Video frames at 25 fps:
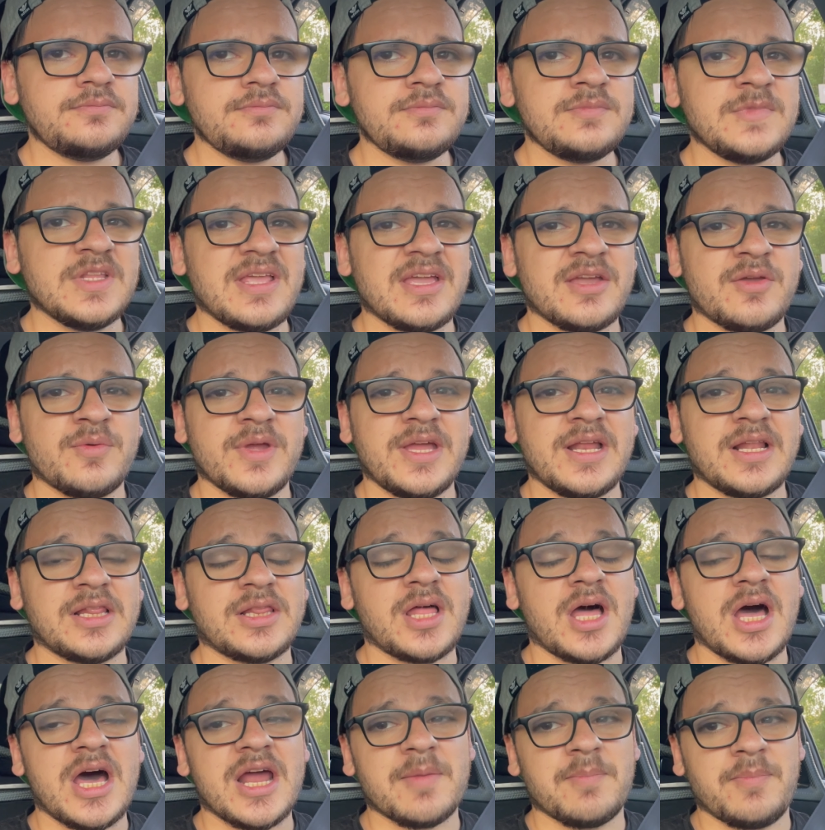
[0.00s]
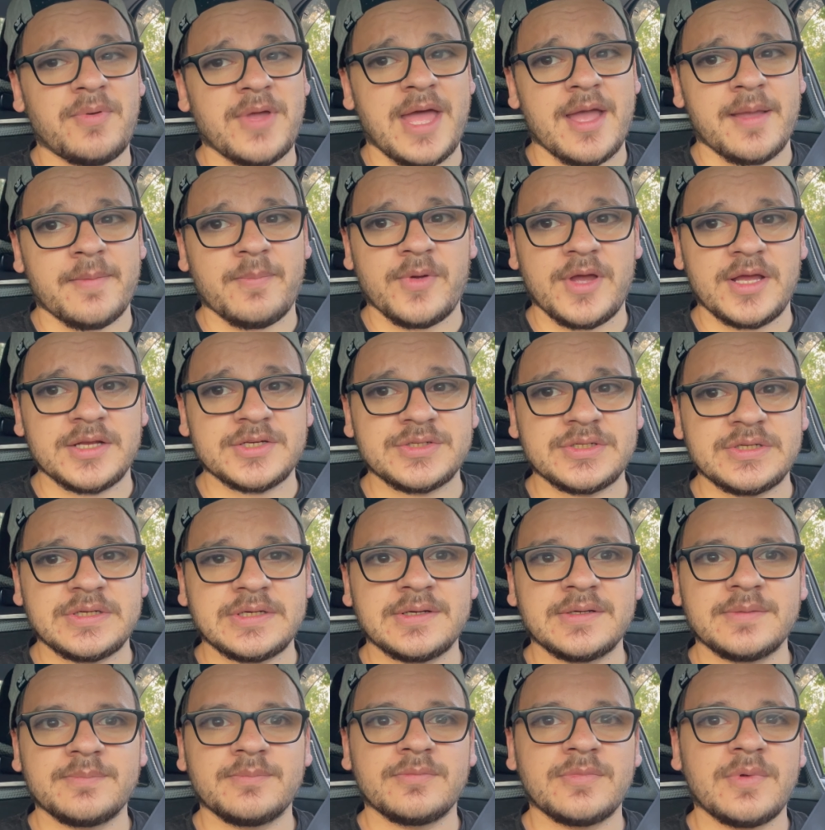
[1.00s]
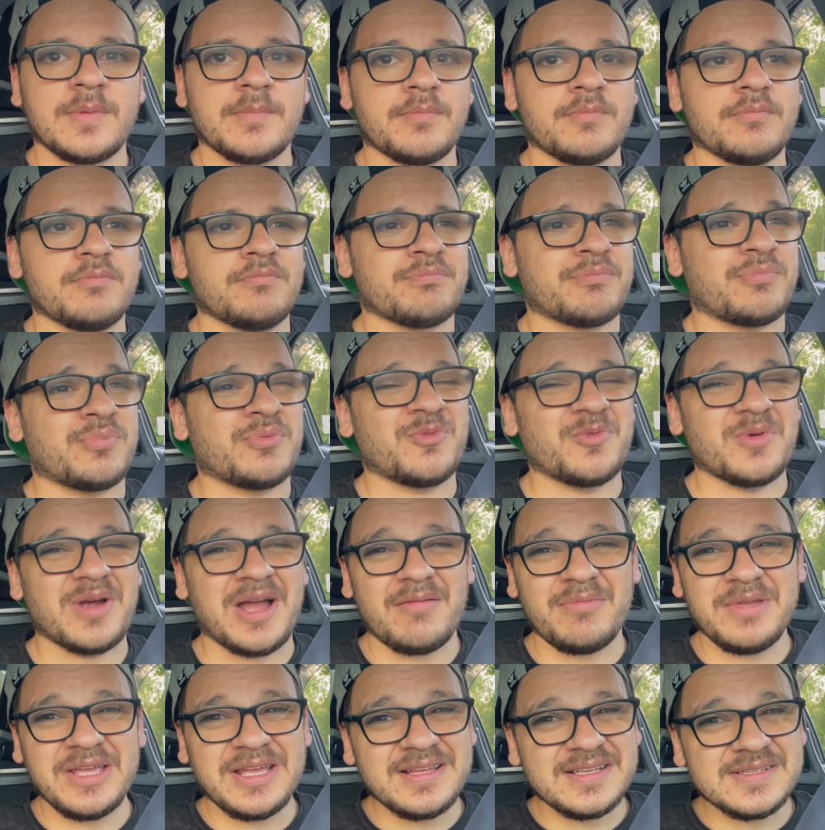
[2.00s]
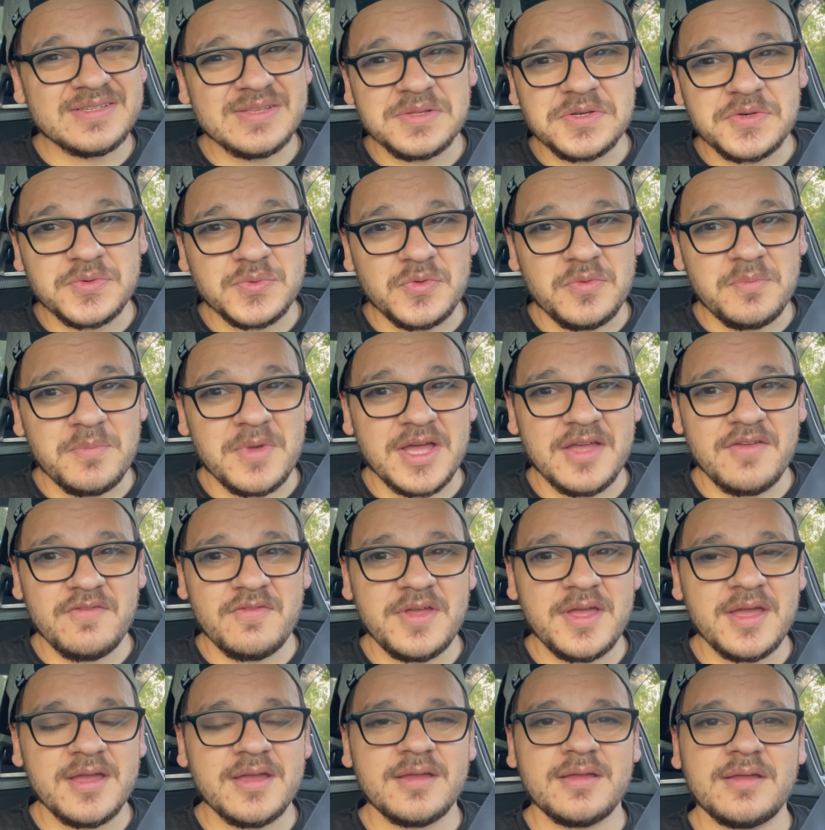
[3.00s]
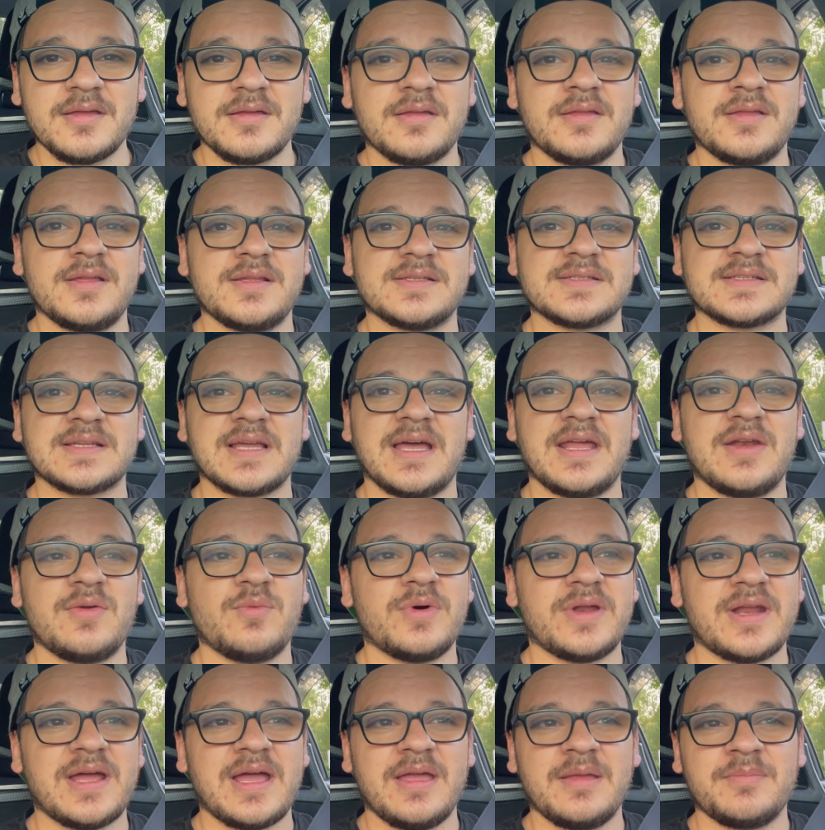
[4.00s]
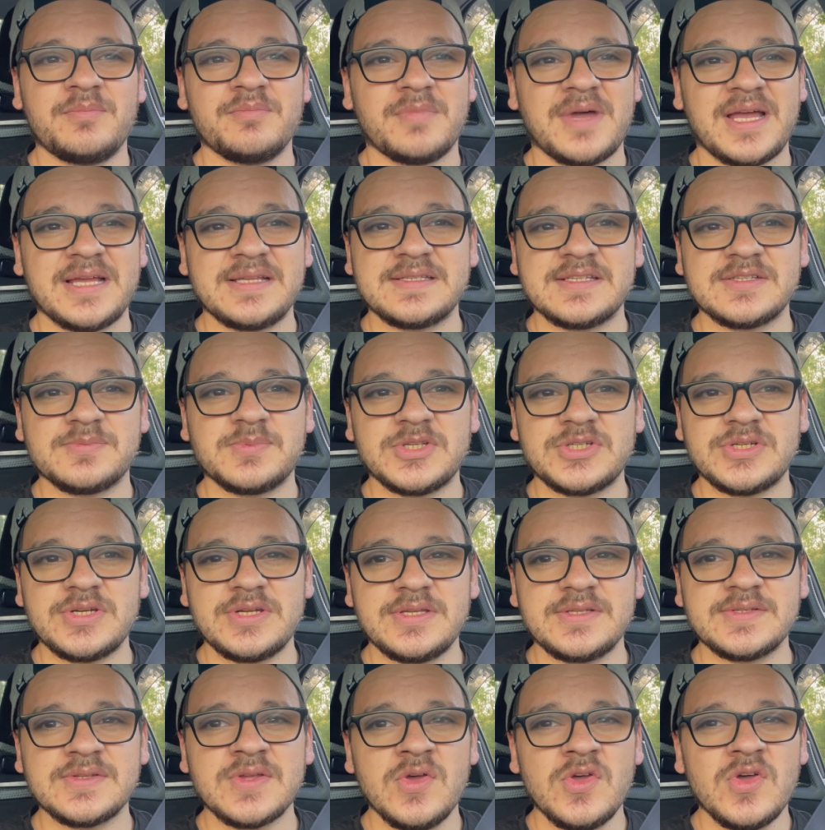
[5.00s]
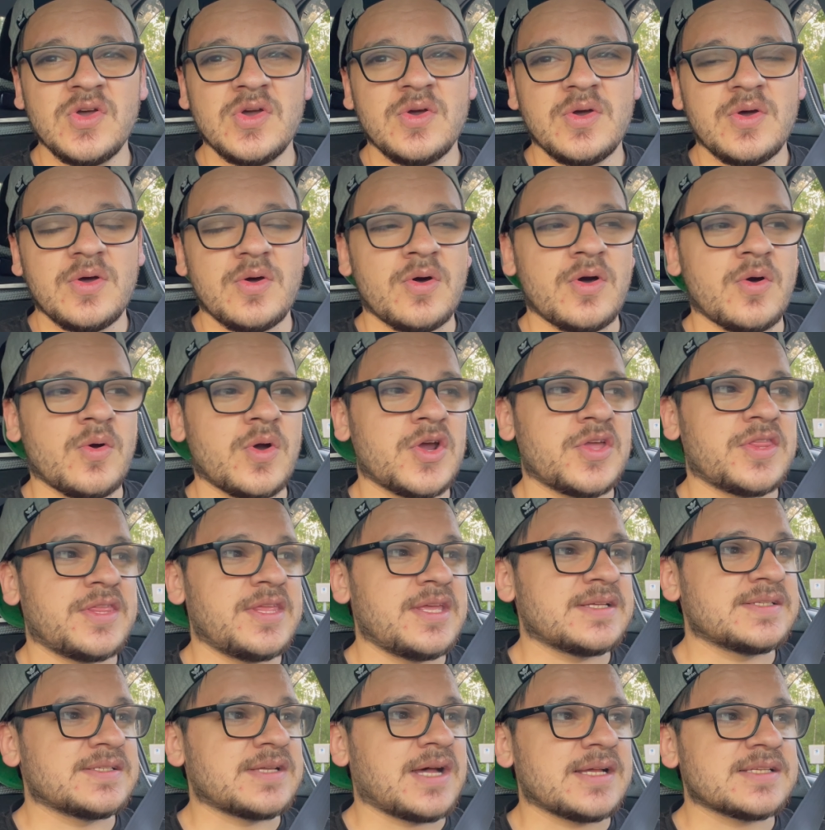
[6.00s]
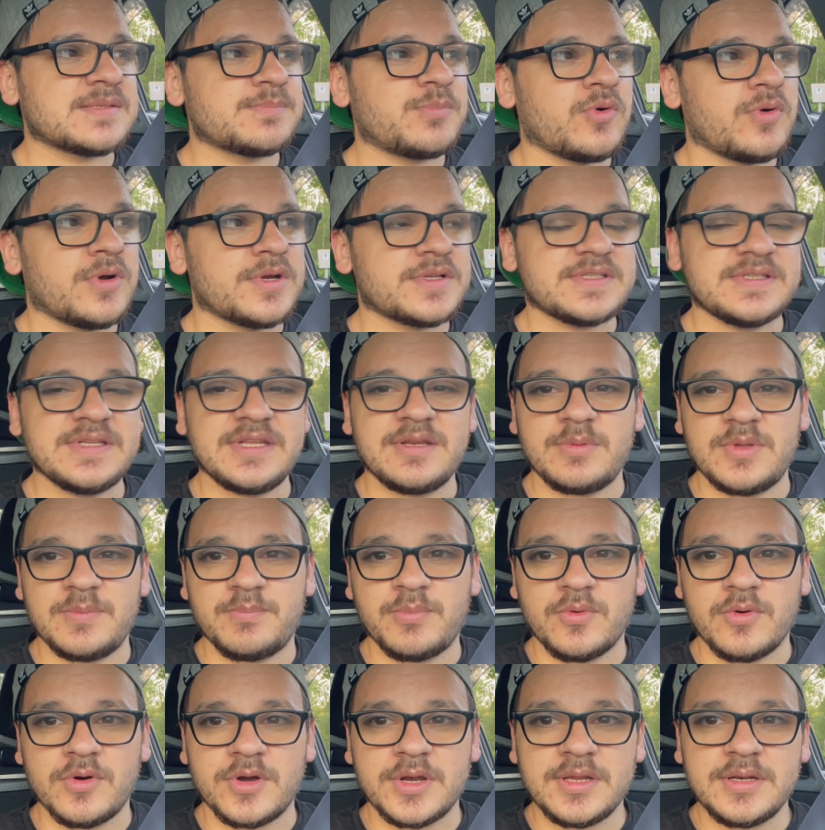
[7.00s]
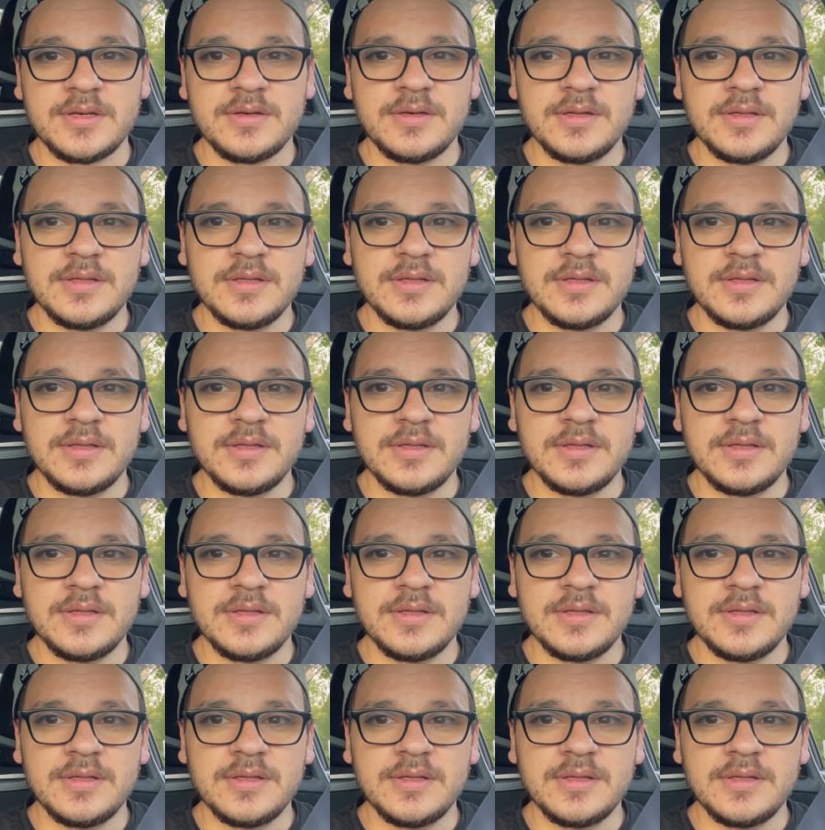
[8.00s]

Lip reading: They create a lot of back pressure, probably because of the dual MyVec is kind of what my suspicion is, or the exhaust ports need to be ported.